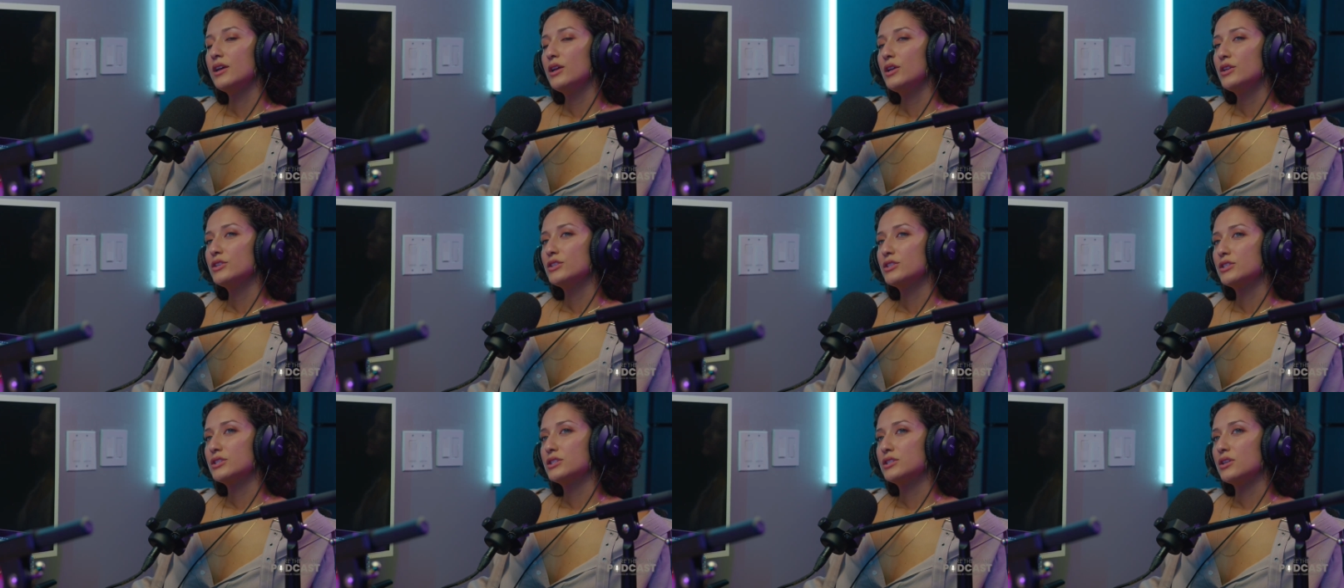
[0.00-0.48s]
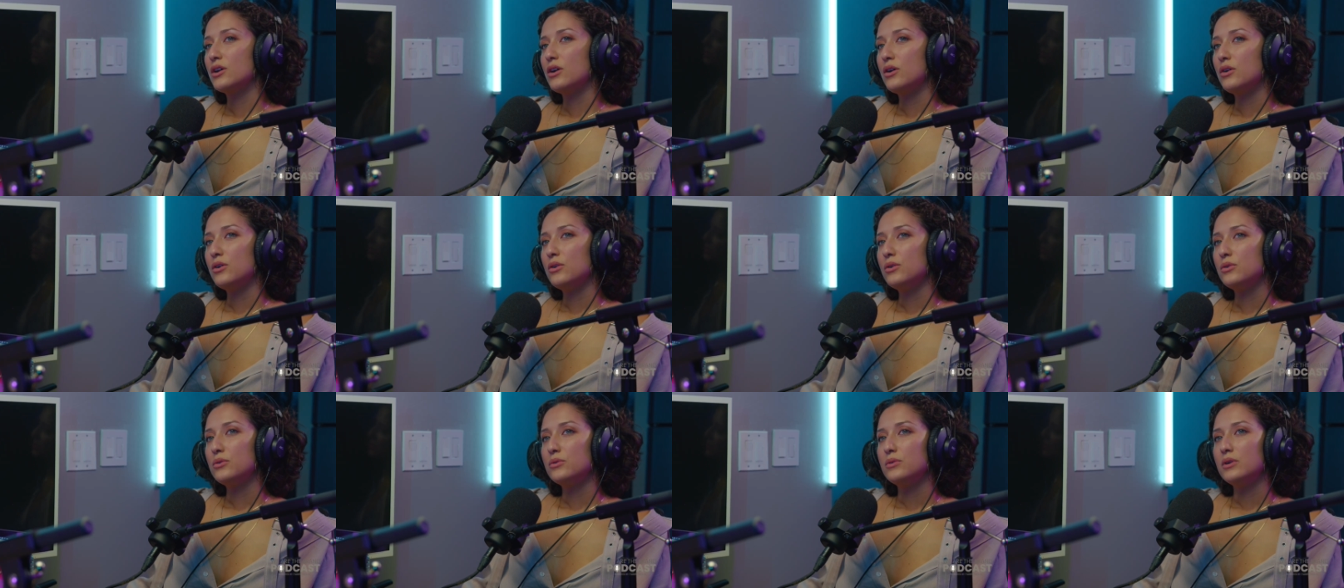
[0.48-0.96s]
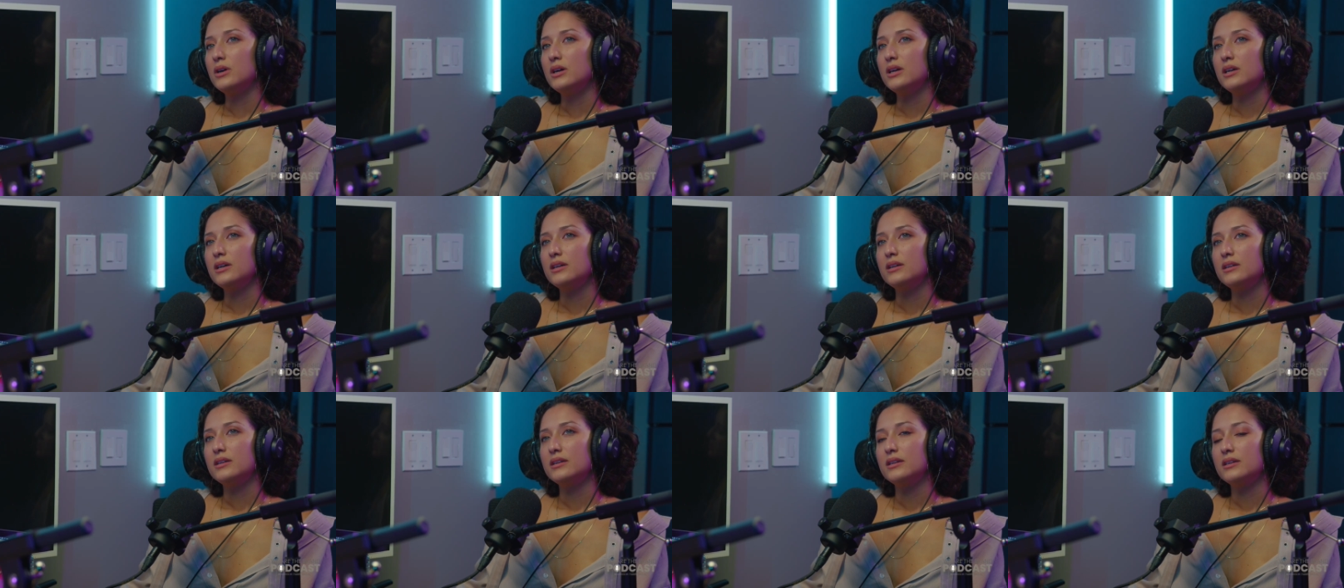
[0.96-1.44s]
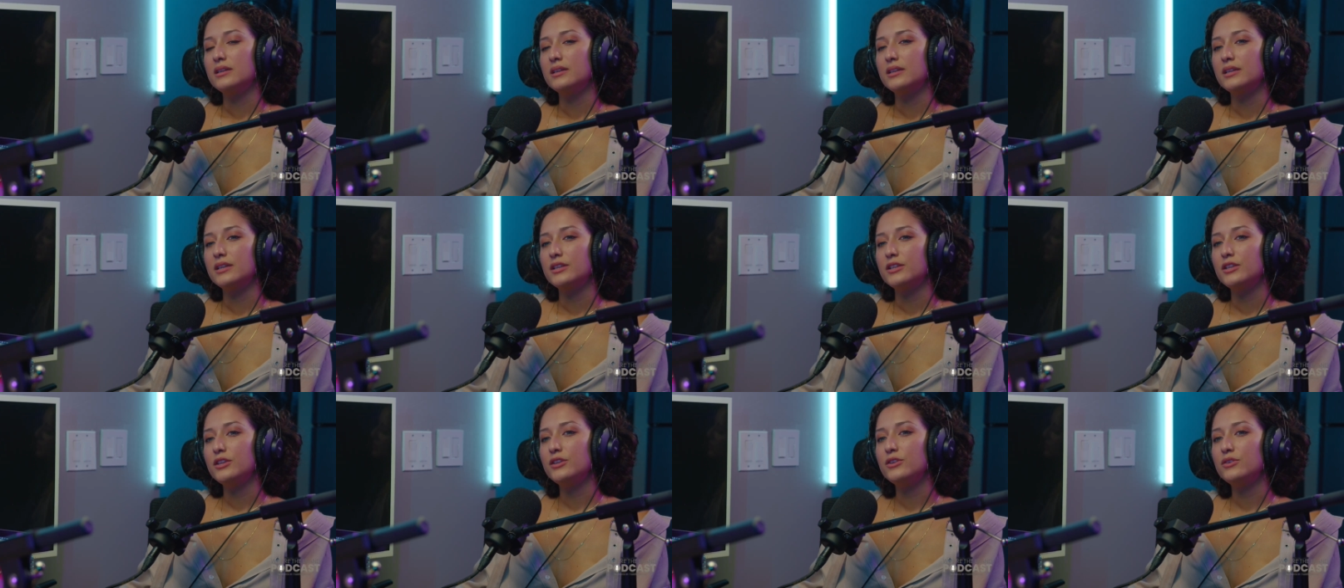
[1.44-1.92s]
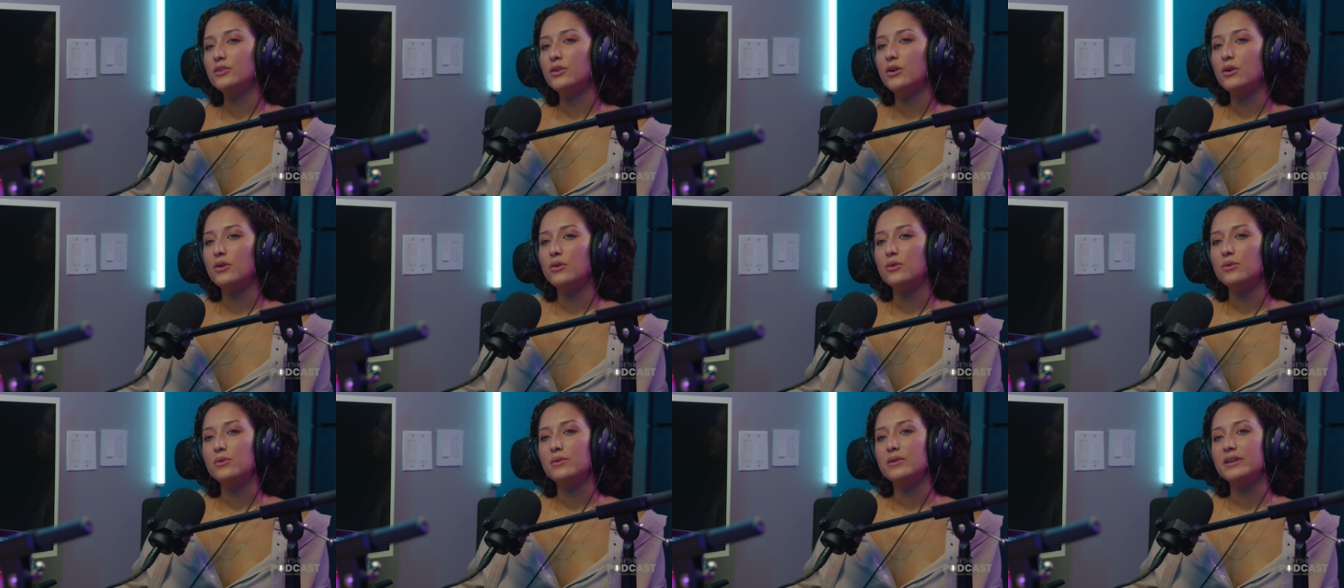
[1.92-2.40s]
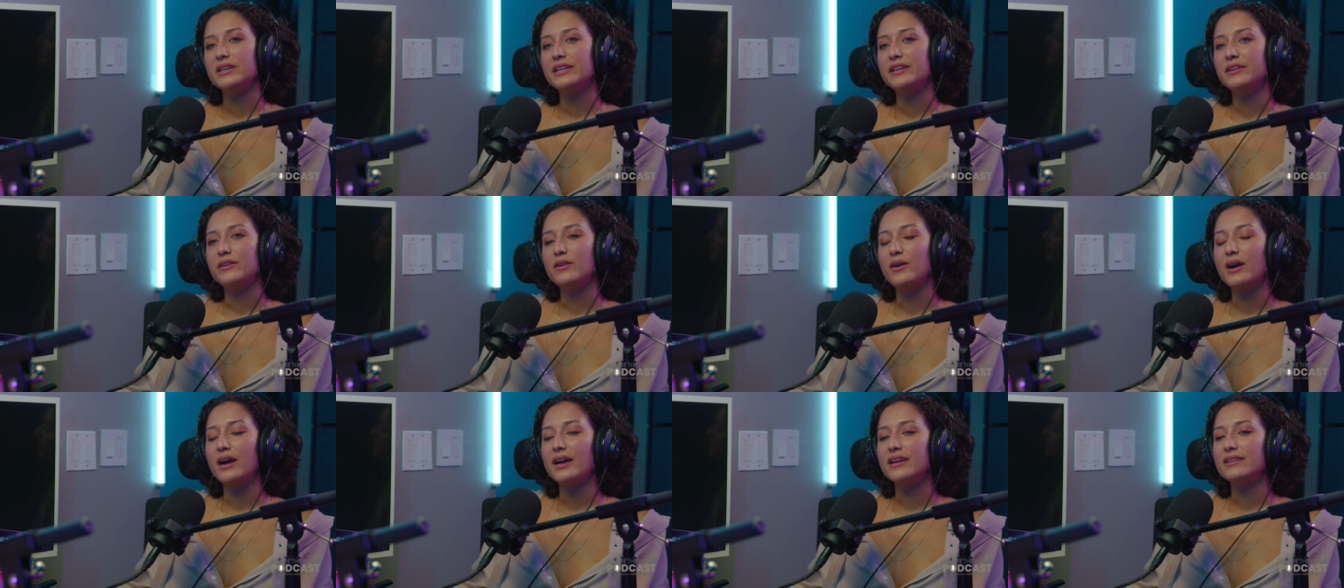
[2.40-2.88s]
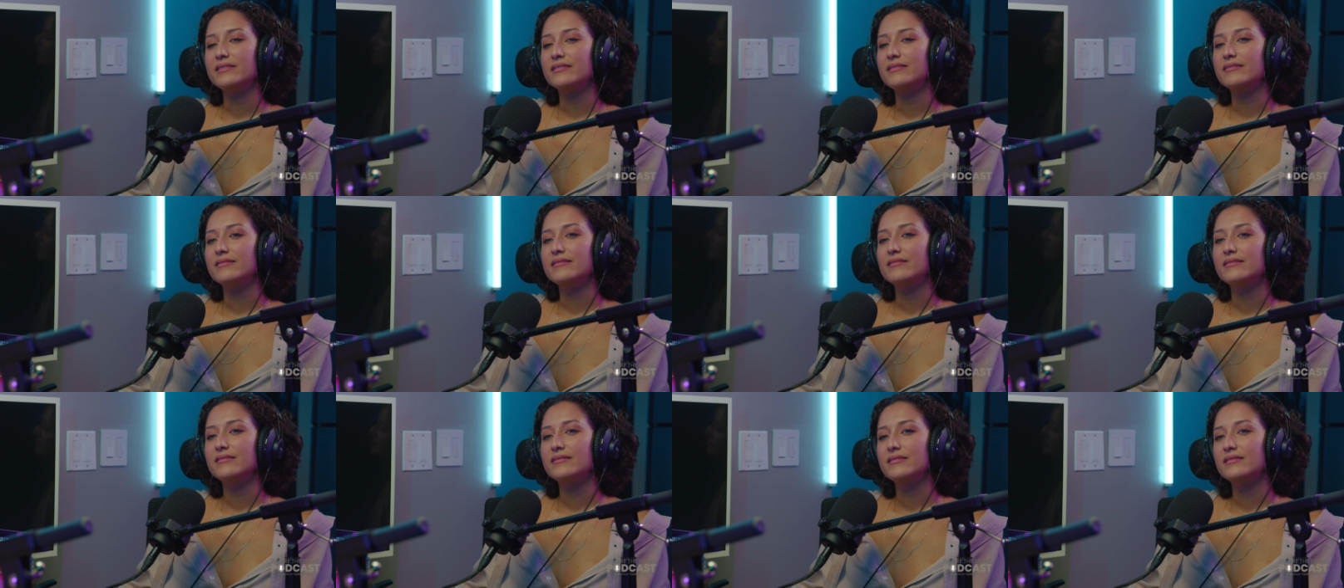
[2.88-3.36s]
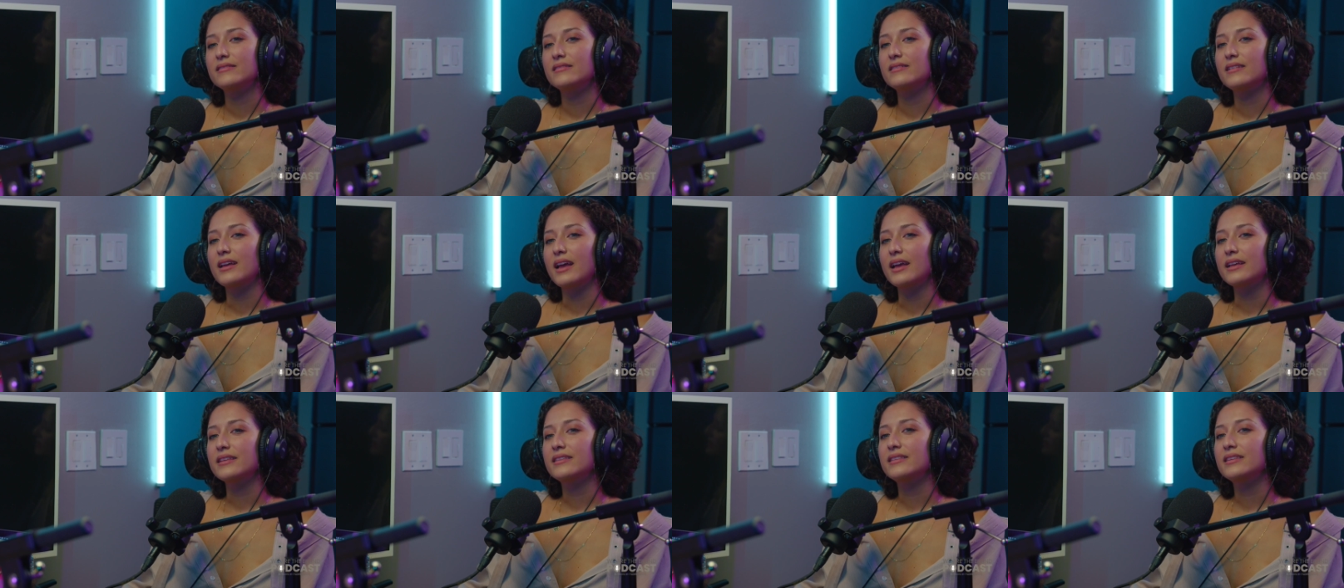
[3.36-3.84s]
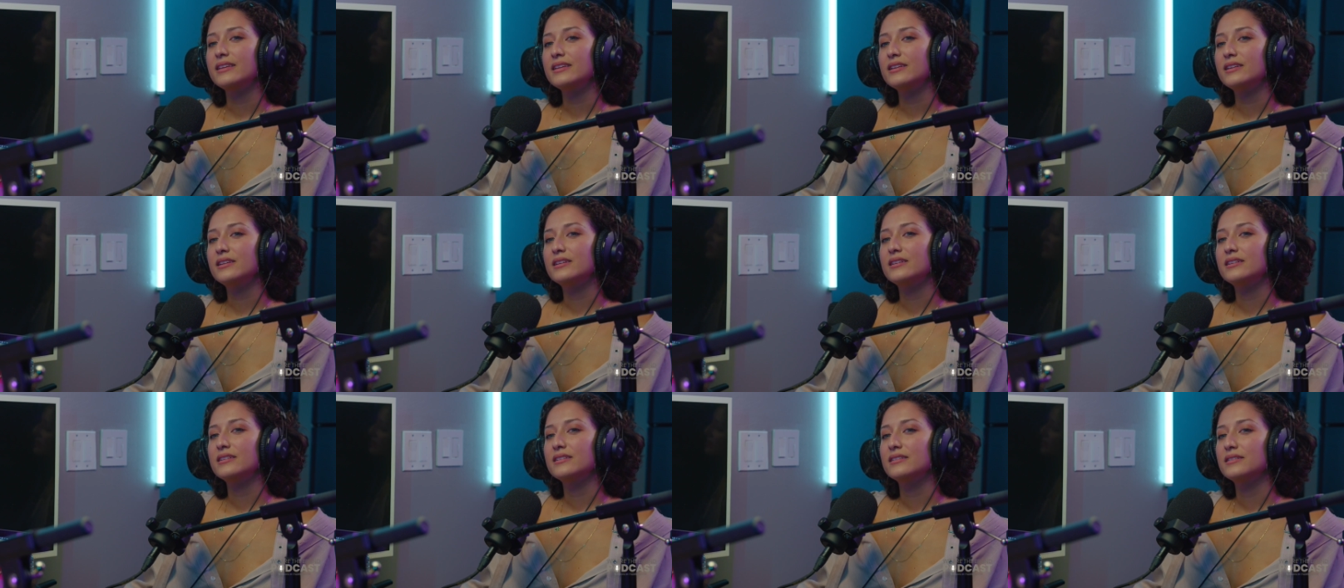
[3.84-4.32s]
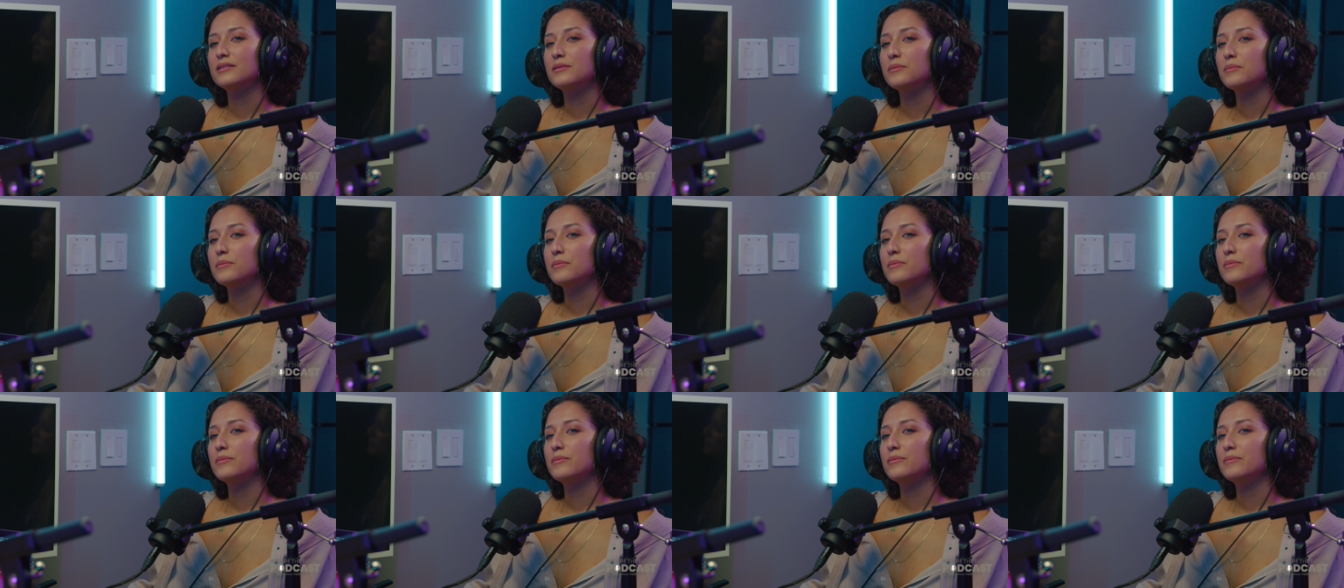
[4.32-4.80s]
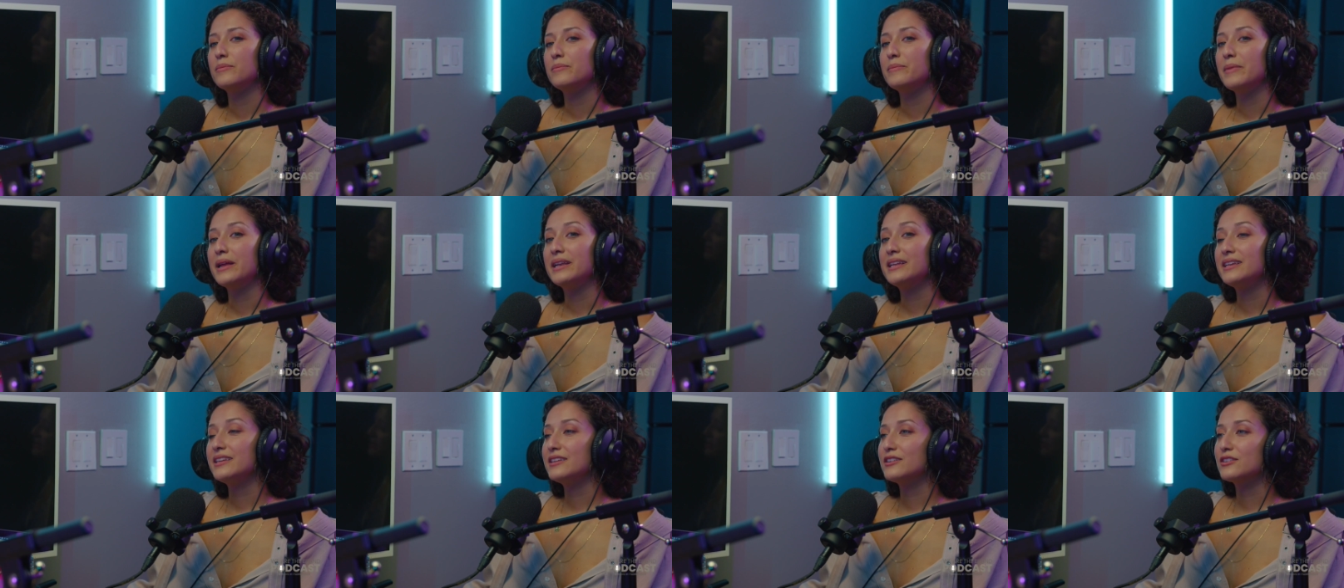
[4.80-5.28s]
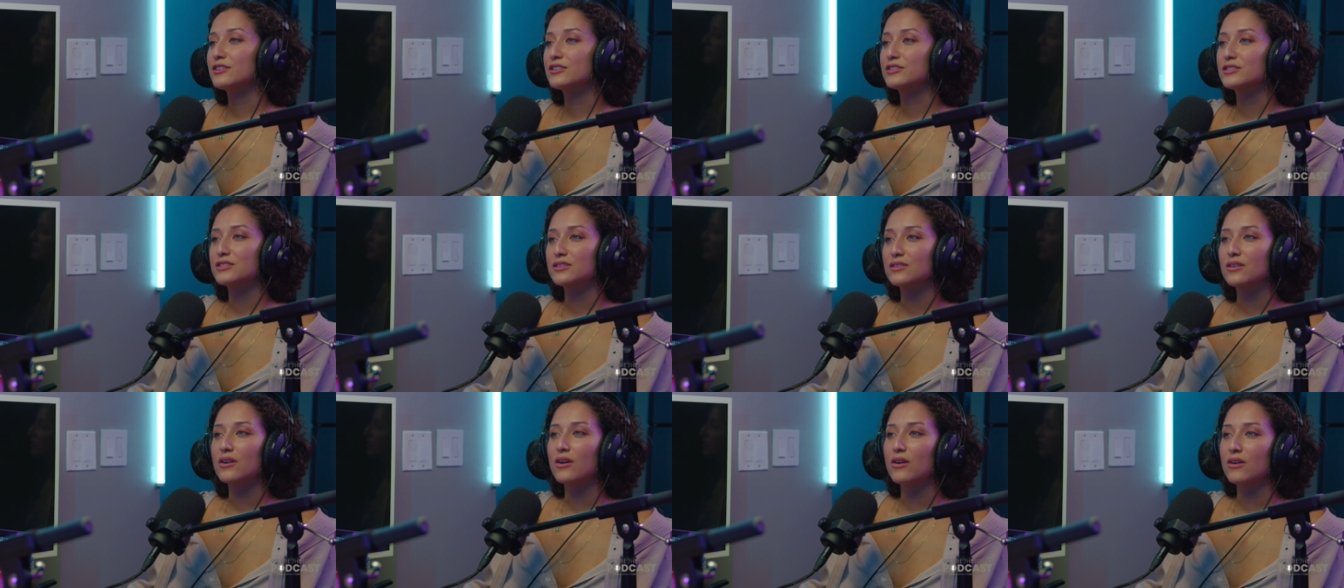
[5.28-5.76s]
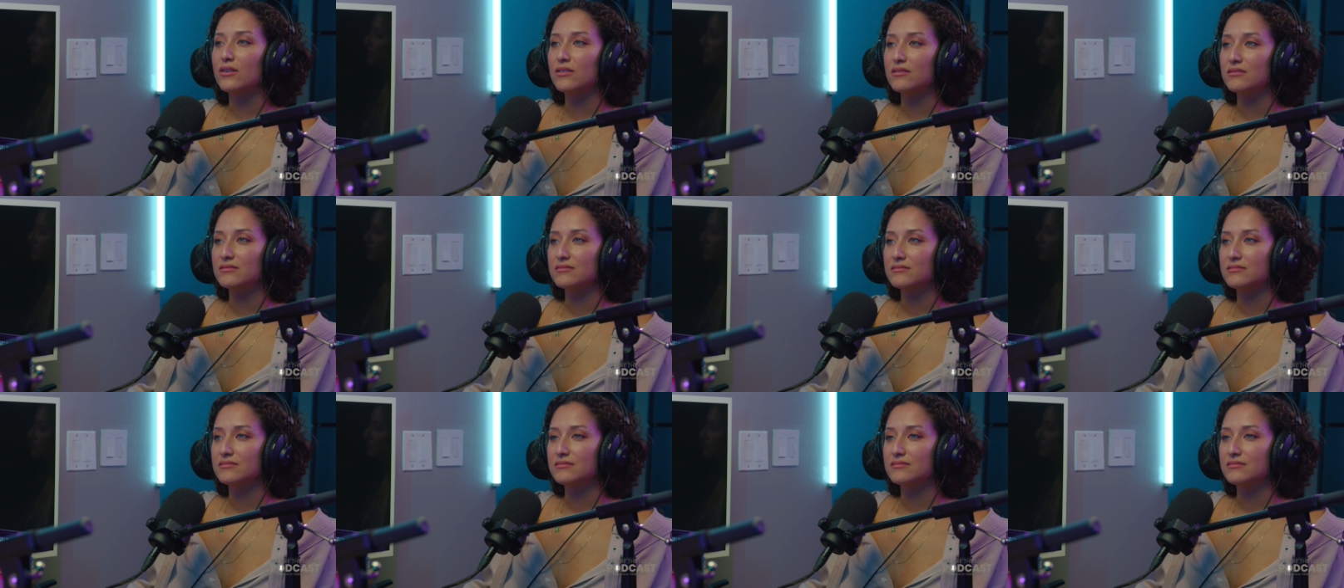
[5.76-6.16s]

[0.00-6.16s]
So, I think many years ago,